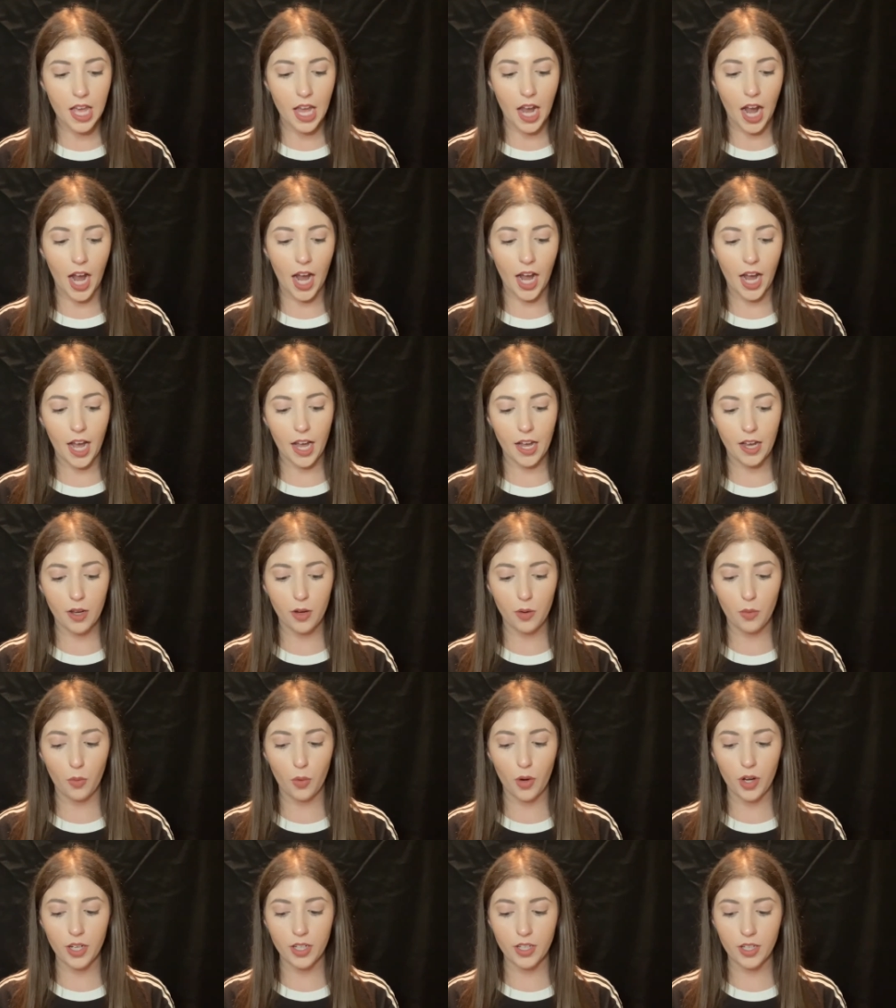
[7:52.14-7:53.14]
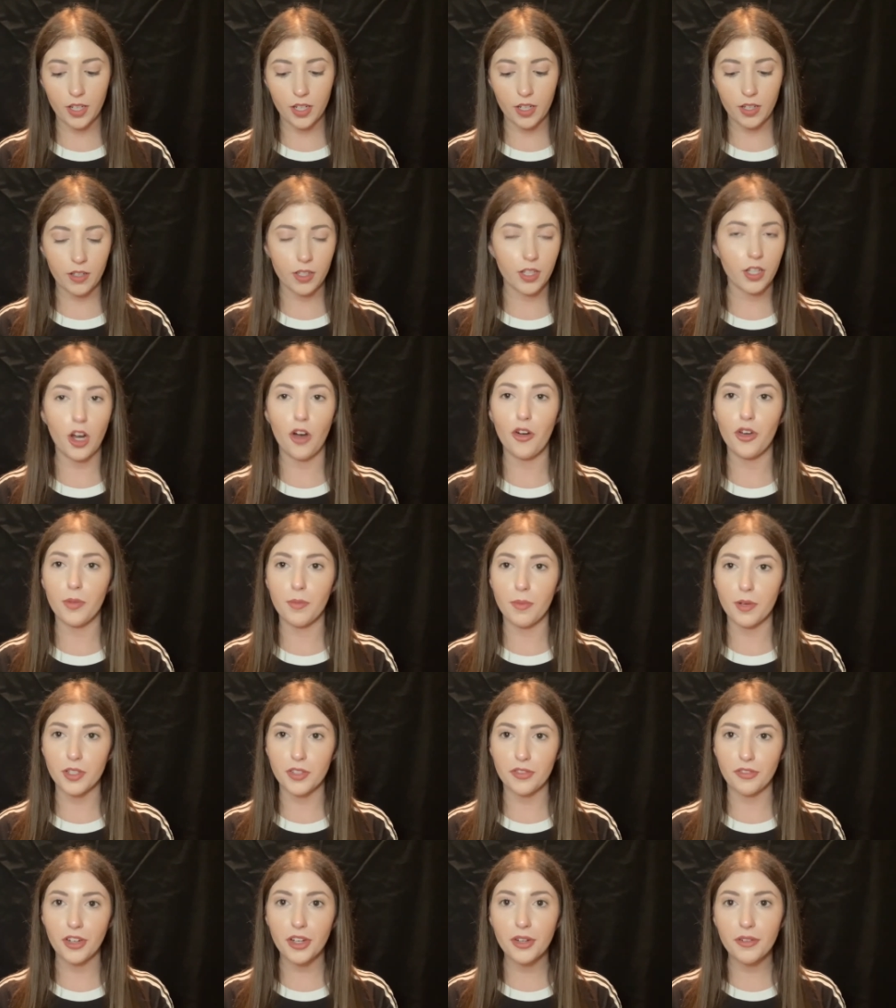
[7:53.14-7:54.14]
I would go the
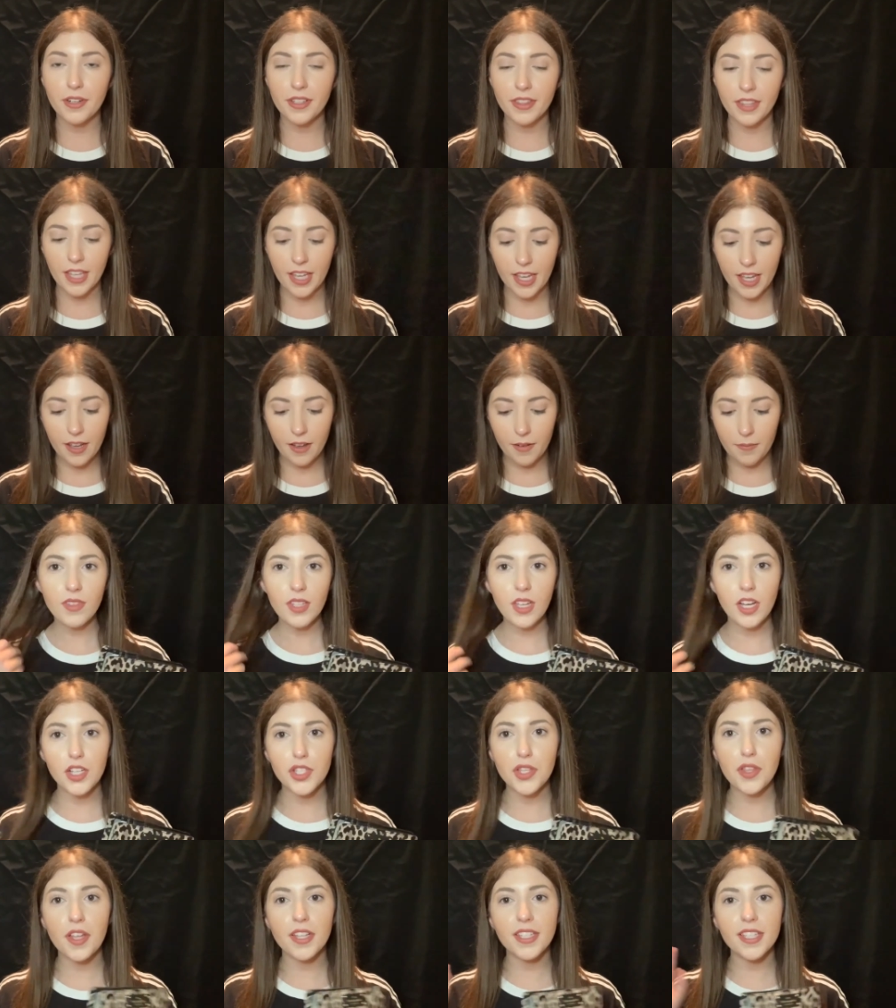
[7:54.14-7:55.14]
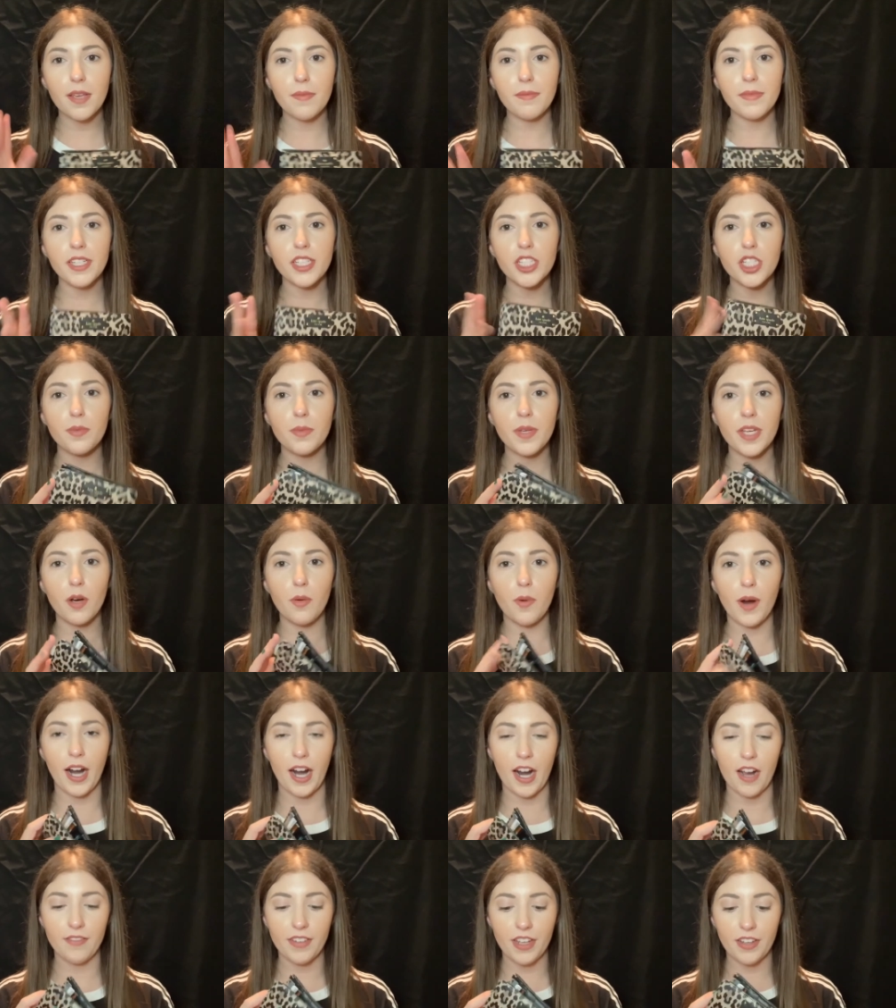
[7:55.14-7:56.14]
most frequently. So that's something to be
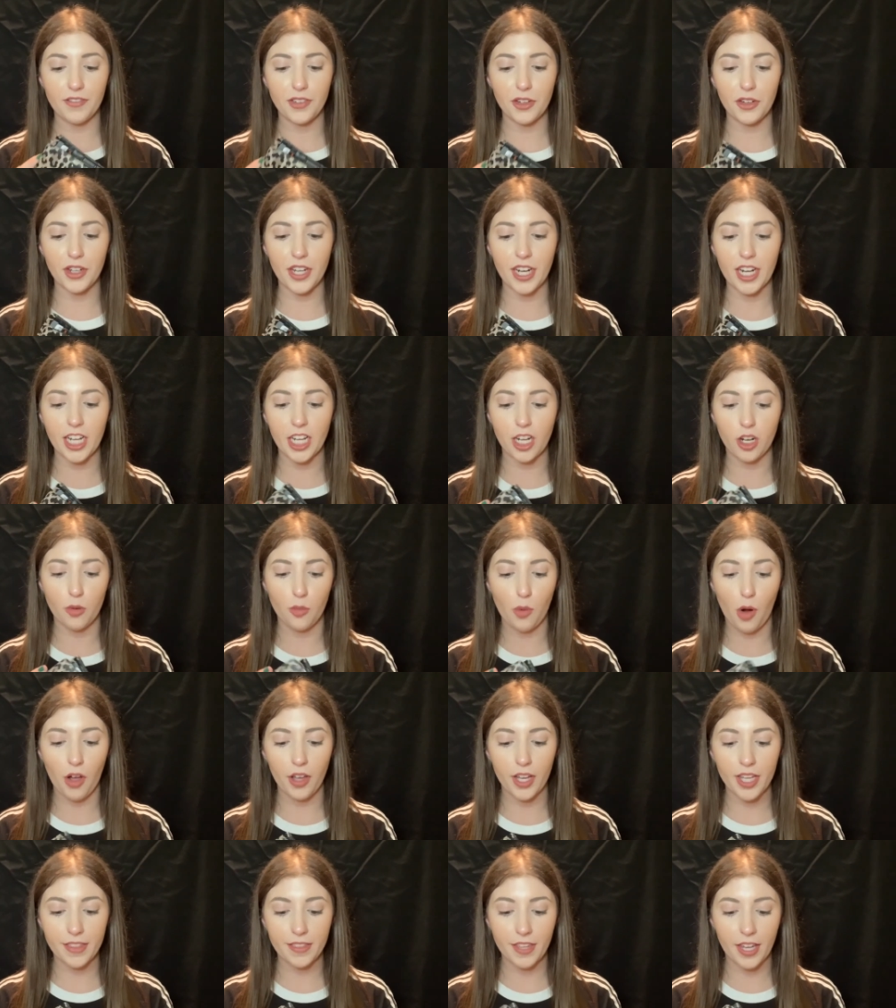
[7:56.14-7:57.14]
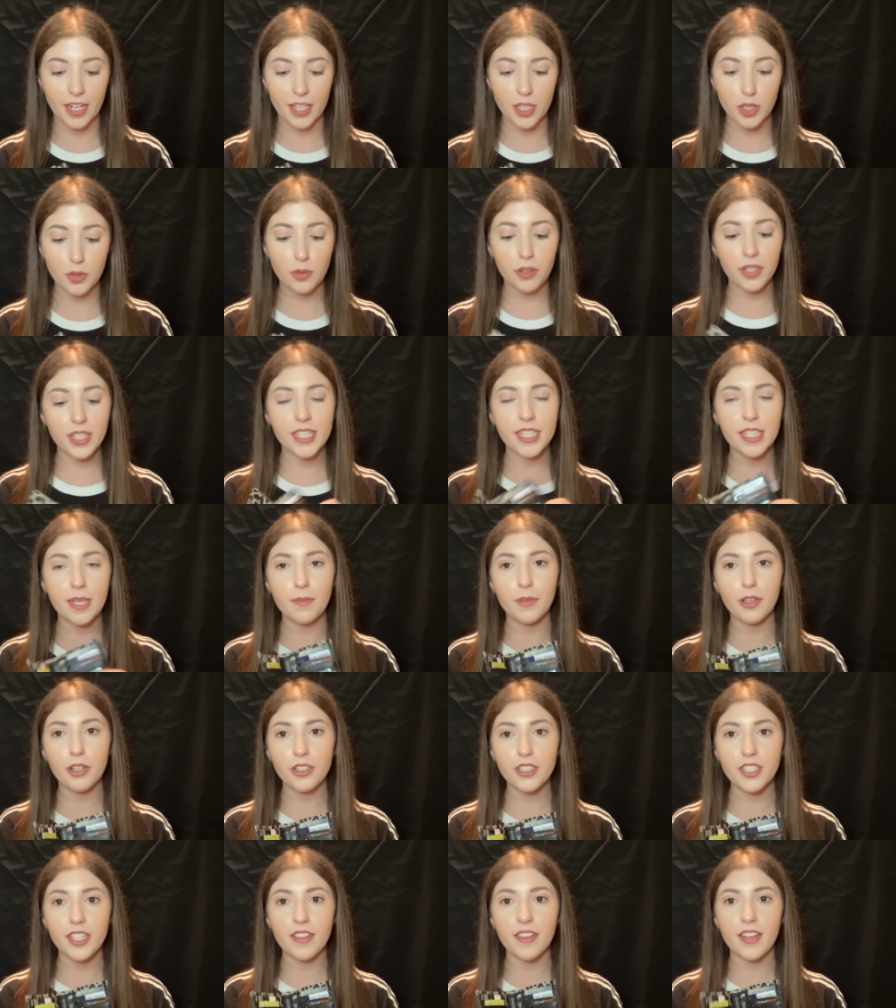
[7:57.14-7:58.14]
aware of if you're getting a wallet that is really
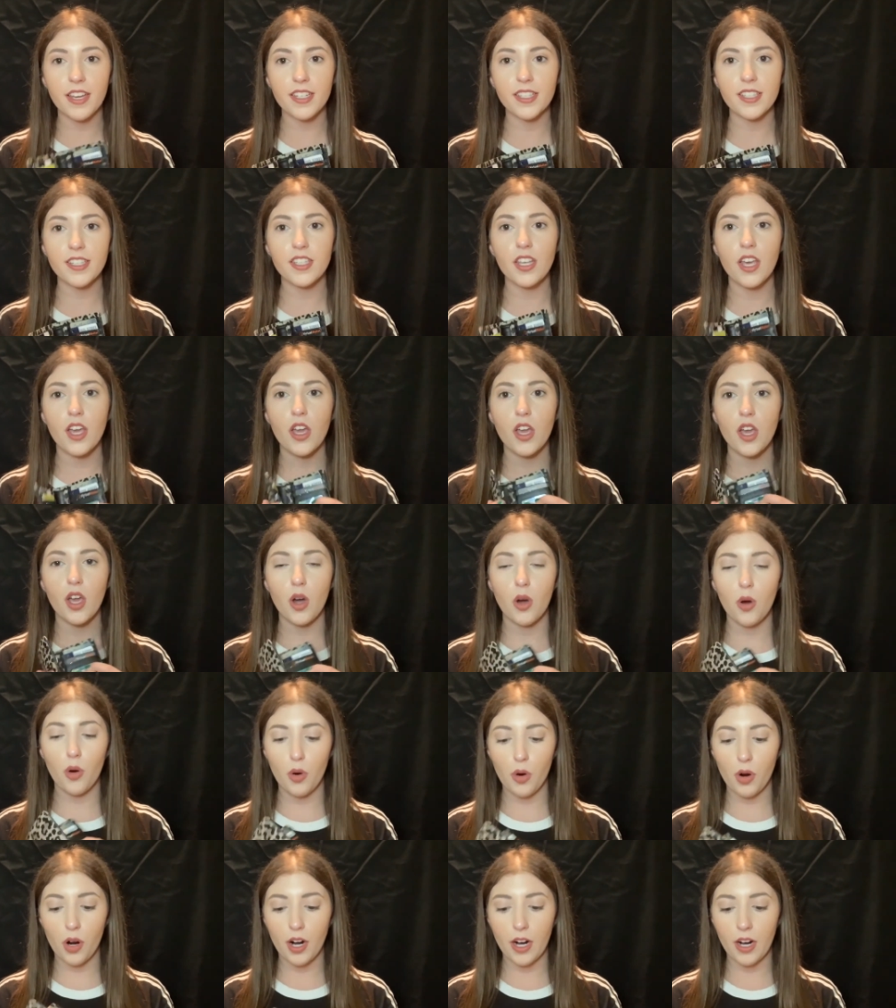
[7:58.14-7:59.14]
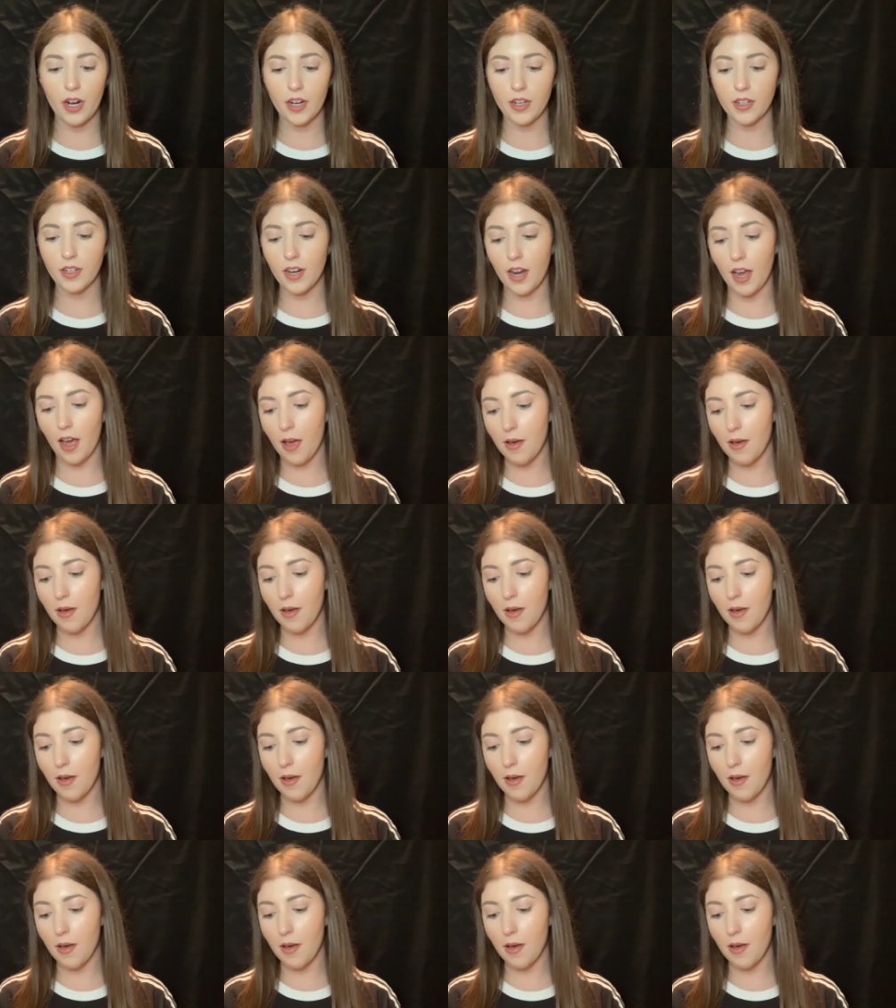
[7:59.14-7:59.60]
similar to this, or